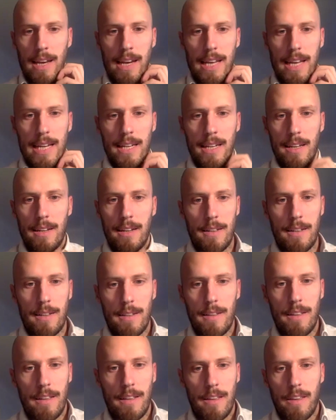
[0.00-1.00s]
leader
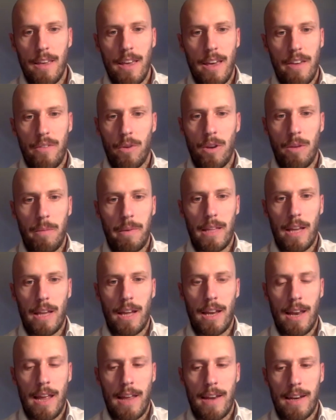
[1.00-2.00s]
yeah if you want to be
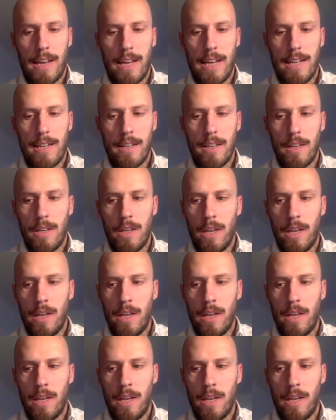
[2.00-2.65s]
that that leader you,